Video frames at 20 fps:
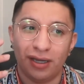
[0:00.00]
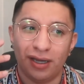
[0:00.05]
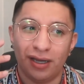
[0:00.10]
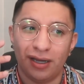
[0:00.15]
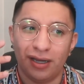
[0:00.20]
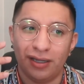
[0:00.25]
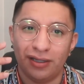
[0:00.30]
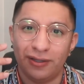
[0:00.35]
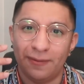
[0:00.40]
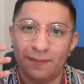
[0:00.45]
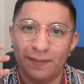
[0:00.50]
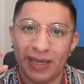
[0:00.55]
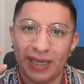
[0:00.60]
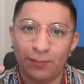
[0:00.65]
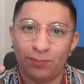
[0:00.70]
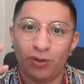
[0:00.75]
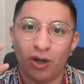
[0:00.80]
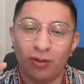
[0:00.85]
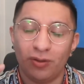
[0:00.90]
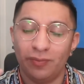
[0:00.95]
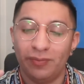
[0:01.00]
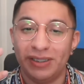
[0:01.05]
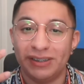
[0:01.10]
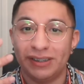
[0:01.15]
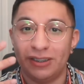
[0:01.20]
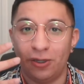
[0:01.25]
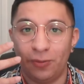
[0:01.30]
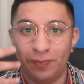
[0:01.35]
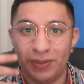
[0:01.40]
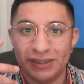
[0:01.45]
the main problem
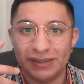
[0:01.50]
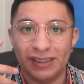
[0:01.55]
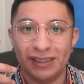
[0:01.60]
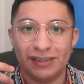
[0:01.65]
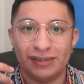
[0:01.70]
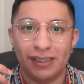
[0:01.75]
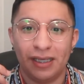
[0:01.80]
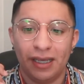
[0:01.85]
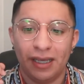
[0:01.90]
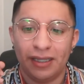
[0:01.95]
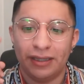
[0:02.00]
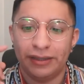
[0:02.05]
is in their business,